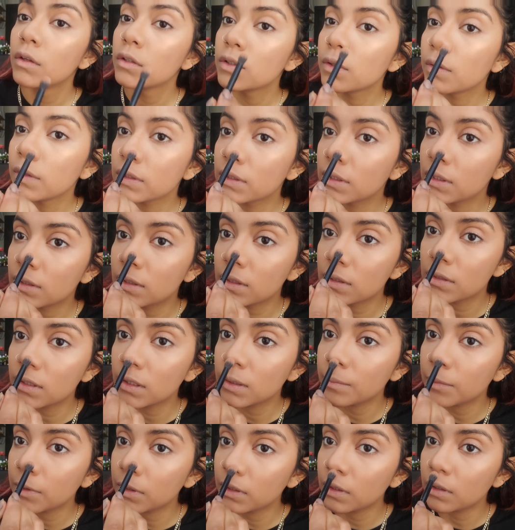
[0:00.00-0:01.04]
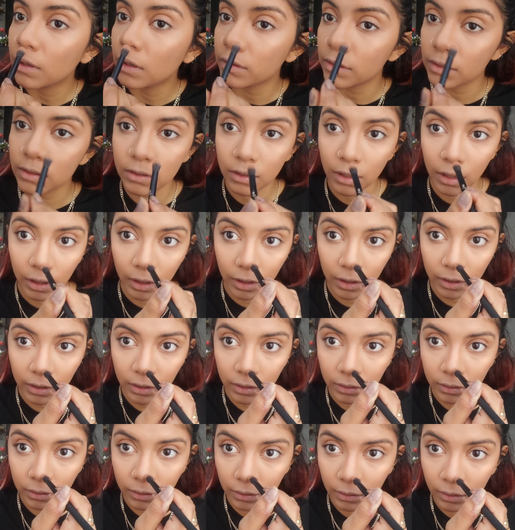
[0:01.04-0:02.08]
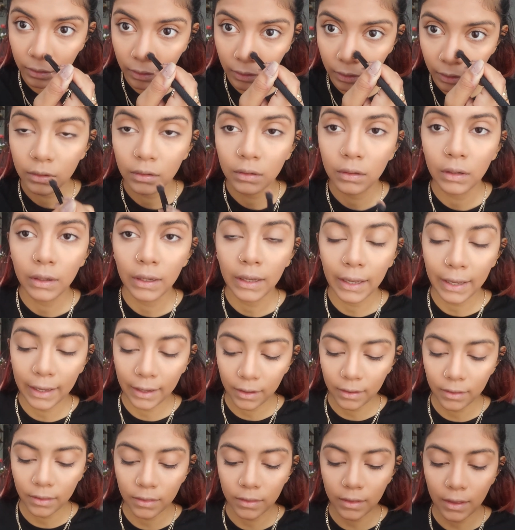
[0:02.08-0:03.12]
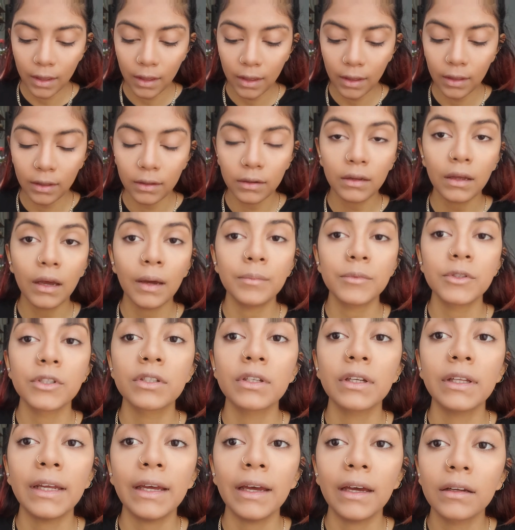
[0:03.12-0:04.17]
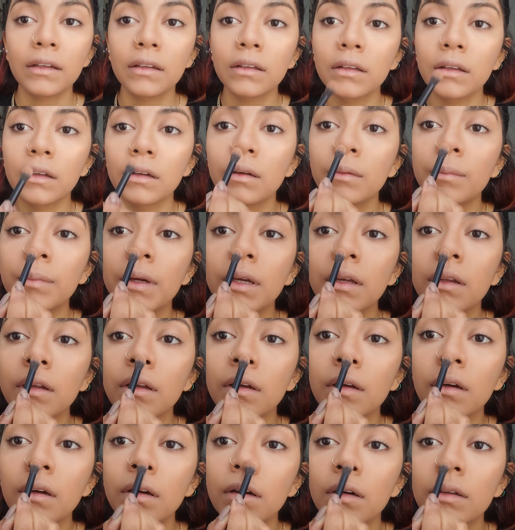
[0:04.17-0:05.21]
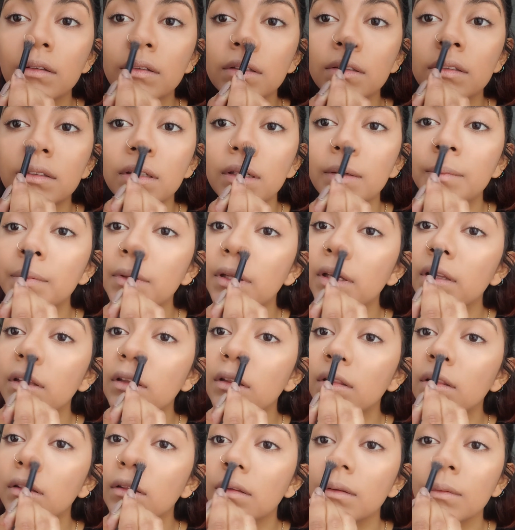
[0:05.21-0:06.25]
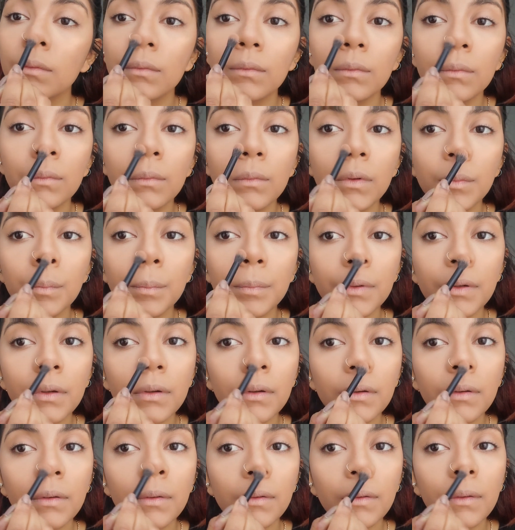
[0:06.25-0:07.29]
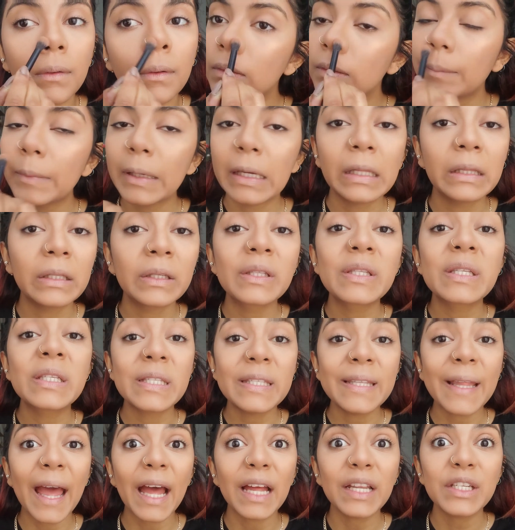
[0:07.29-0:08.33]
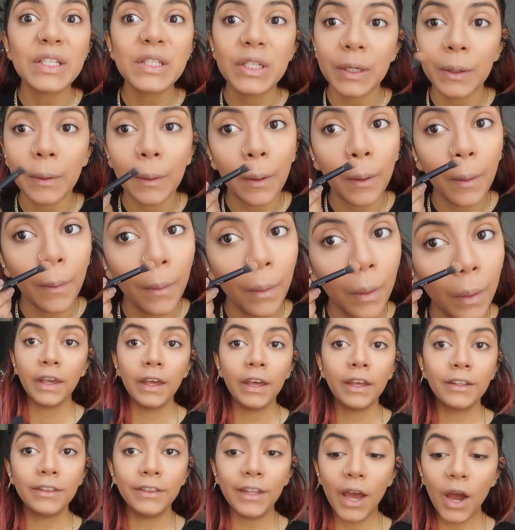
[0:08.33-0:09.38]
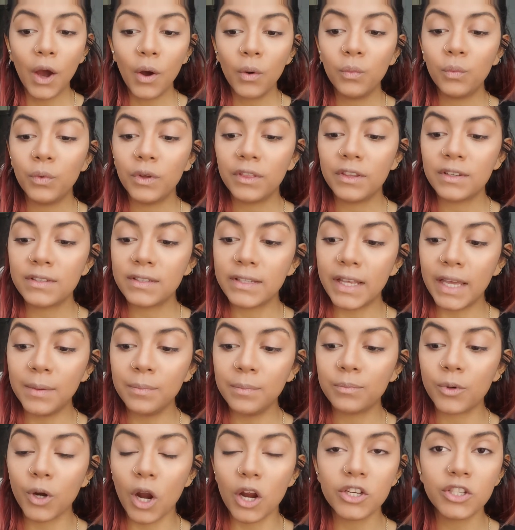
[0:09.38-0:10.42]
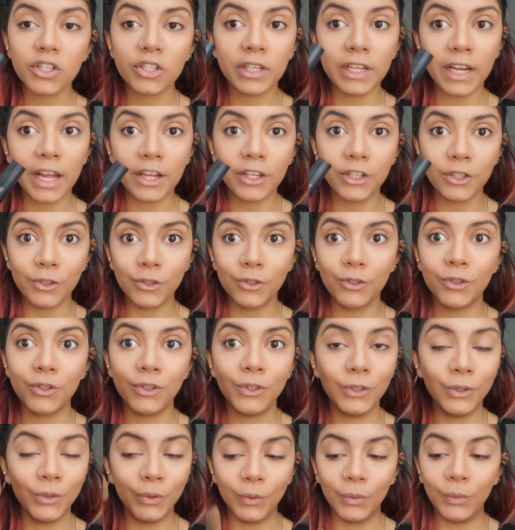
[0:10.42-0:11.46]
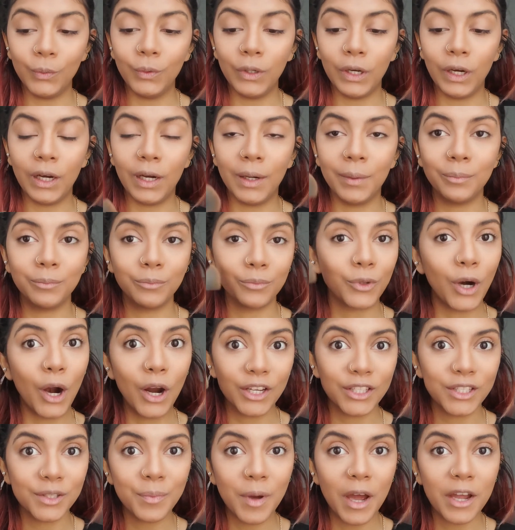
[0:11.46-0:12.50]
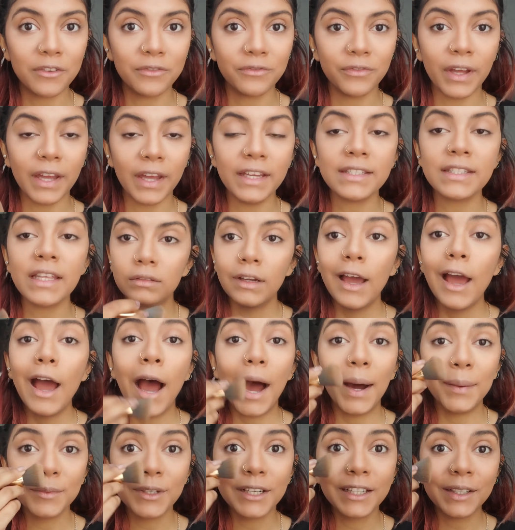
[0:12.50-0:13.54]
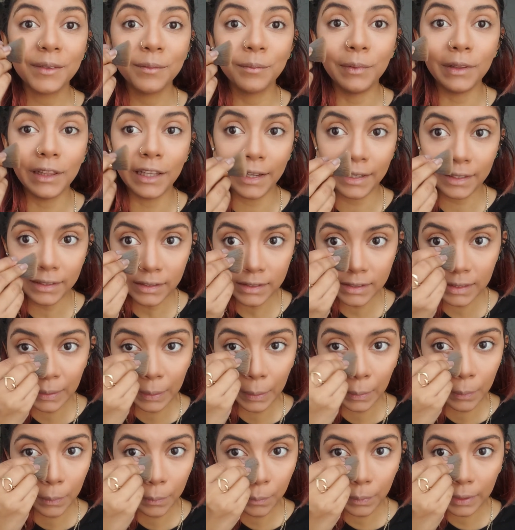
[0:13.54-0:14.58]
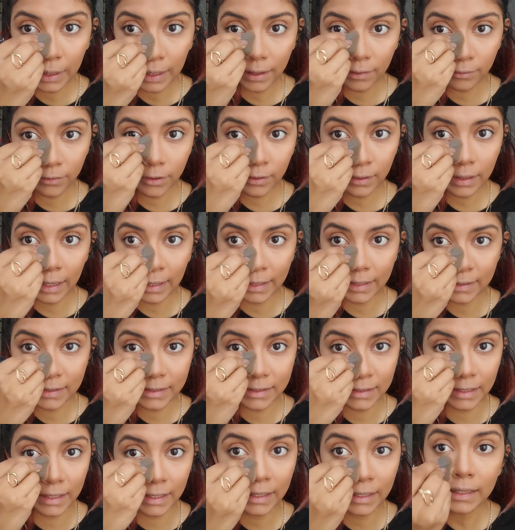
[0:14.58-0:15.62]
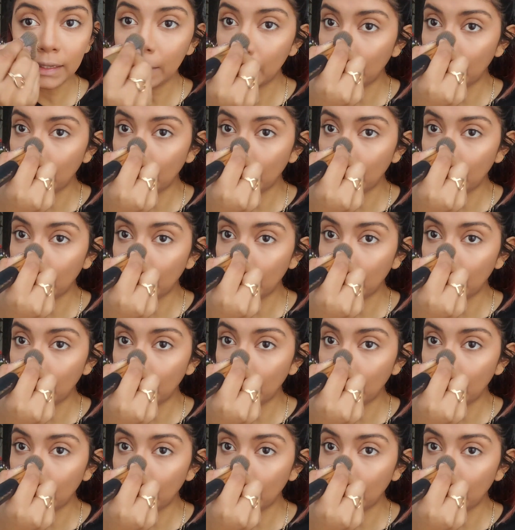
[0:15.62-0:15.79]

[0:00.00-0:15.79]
So I did the same on the other side, and then I'm just gonna add a little bit on the tip, whoop, make a lip snatch. Now with the same brush that I used to bronze my face, I'm gonna blend whatever I did